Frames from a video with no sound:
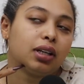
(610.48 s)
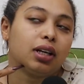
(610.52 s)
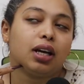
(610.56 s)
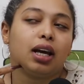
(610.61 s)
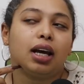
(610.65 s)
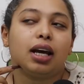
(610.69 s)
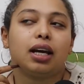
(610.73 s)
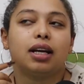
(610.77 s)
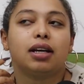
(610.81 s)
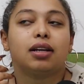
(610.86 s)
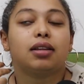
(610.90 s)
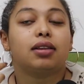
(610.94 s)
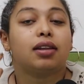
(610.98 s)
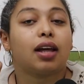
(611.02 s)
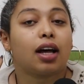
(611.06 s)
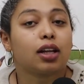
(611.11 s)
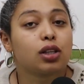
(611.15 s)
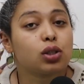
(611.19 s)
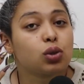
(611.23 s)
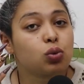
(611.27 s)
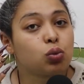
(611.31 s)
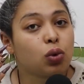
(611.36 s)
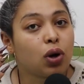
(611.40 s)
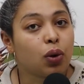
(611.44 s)
and
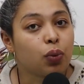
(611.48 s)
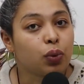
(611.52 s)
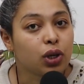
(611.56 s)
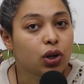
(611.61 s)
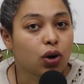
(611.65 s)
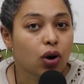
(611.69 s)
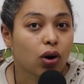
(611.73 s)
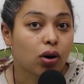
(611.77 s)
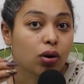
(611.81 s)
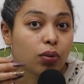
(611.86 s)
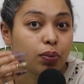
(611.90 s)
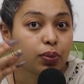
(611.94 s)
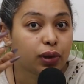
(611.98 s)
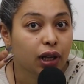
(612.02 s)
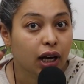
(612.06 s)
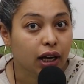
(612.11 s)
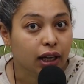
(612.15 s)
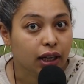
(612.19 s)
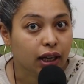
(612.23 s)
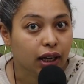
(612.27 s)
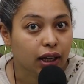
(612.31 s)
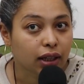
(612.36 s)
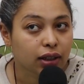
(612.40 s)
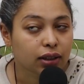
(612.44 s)
that's what we call
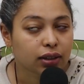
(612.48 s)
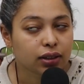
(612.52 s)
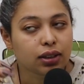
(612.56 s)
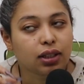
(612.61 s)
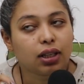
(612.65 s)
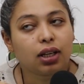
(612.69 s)
plucking.